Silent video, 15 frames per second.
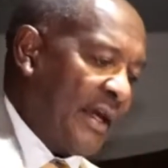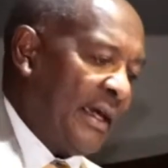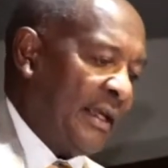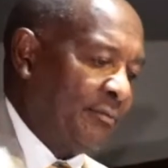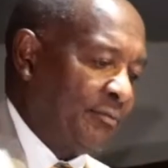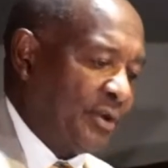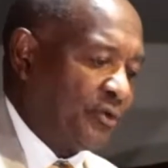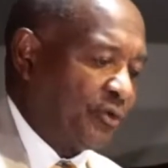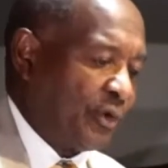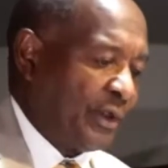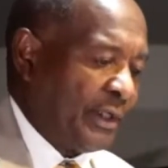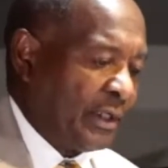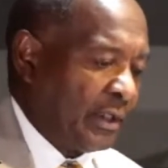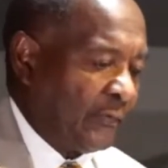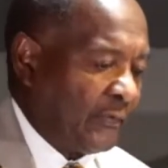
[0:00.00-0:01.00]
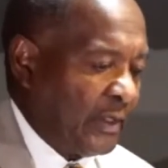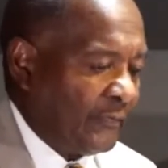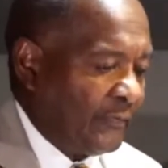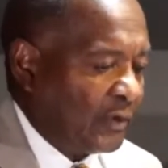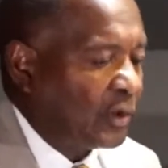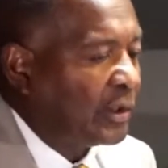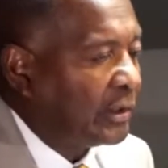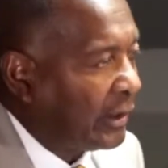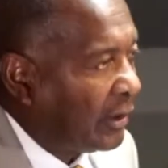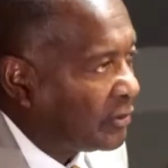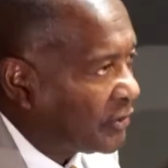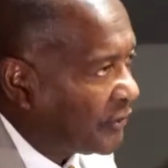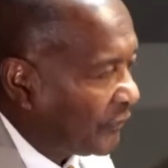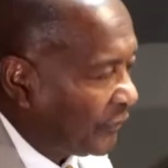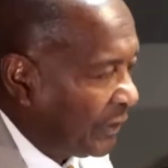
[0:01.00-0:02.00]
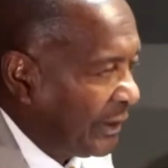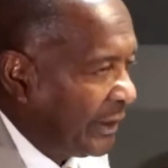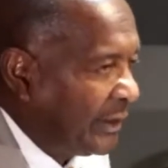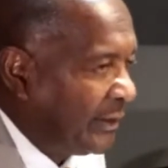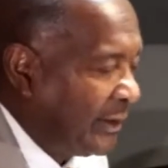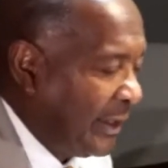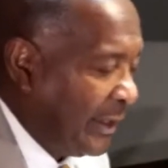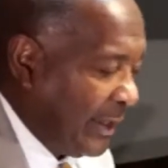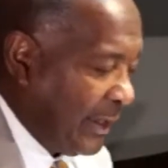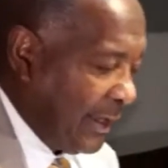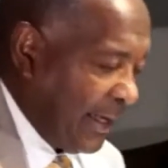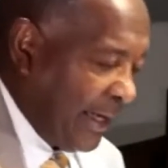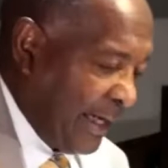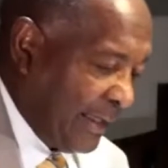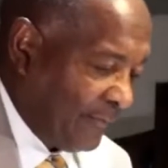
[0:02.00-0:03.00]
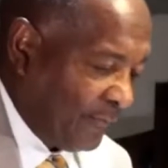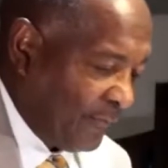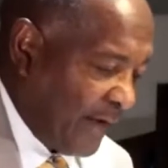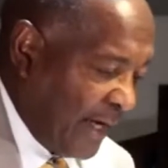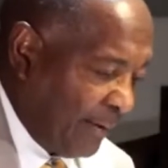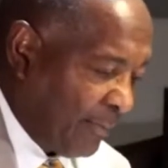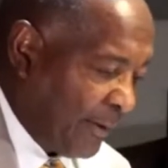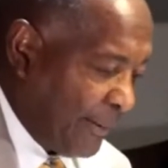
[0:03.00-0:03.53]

and betrayal of even close friend and family.